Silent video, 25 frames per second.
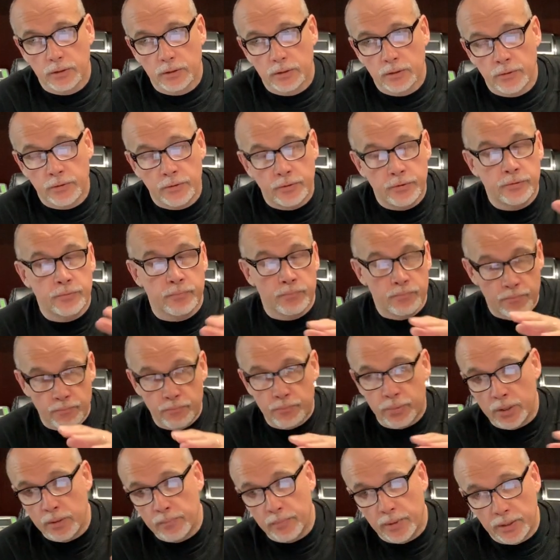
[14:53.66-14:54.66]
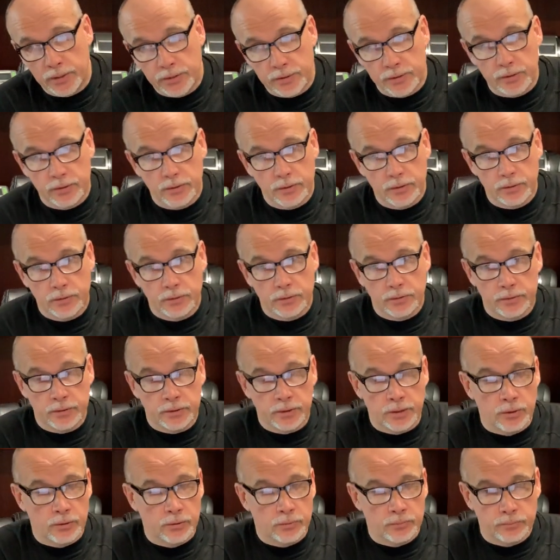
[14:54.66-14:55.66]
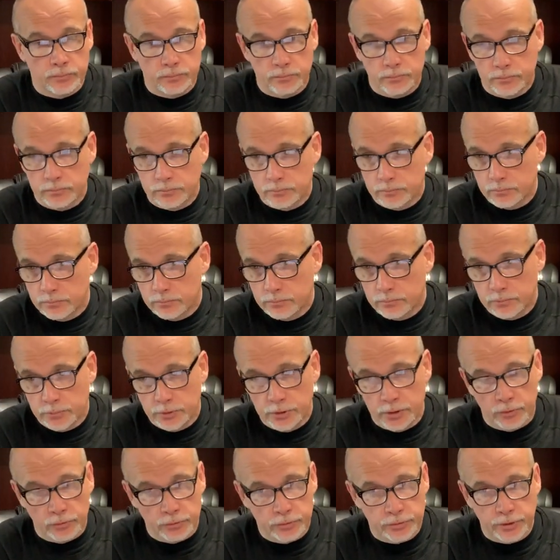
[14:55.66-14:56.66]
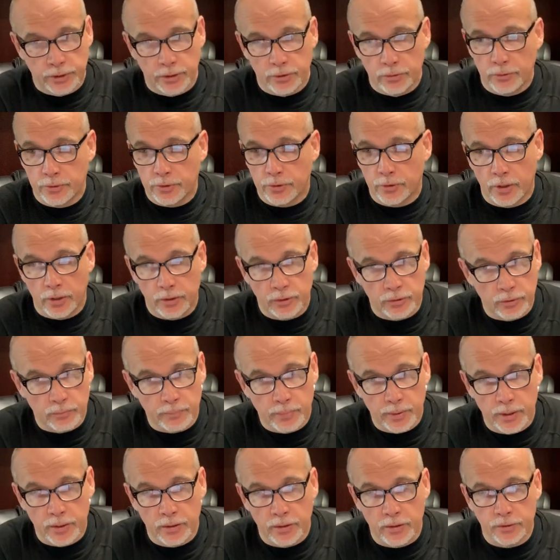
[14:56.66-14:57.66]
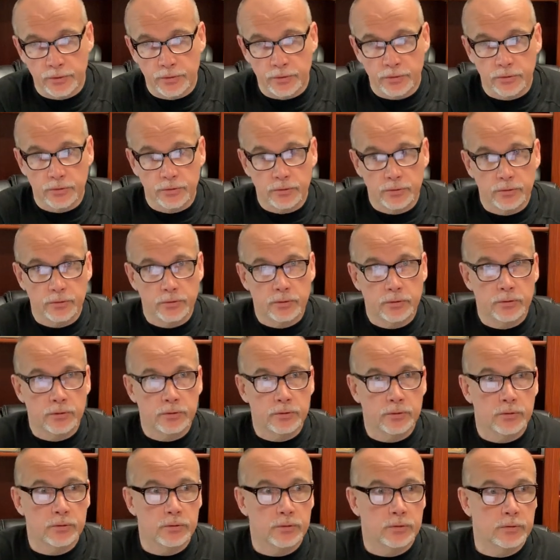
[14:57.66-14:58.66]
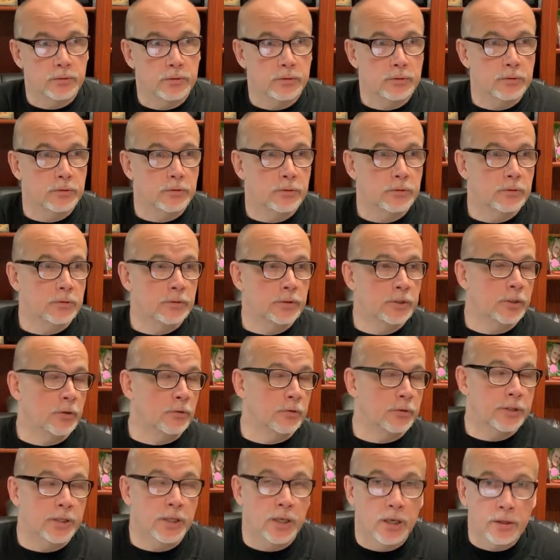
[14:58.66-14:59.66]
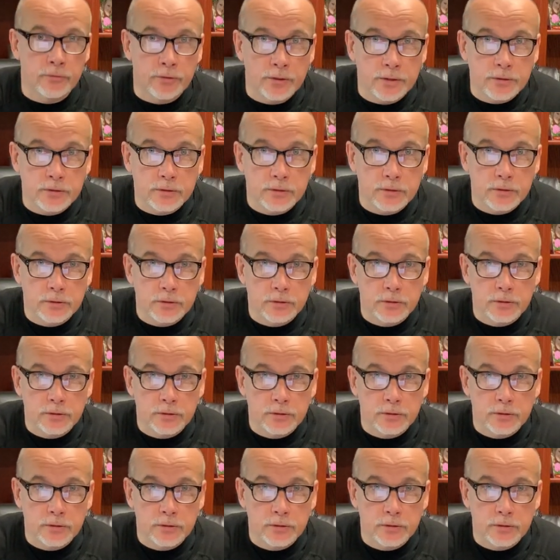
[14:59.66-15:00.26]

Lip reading: this is pretty much, you know, you don't steal, you honor your parents, you don't covet.